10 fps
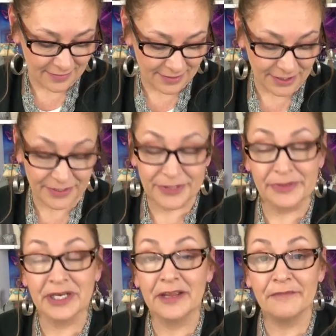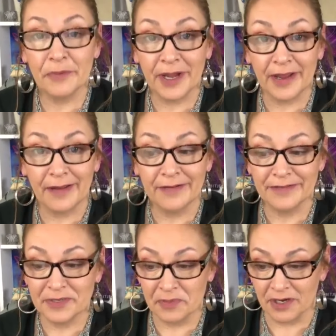she was doing a giveaway
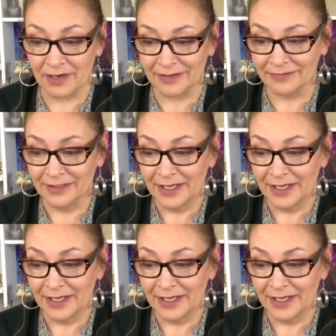tomorrow.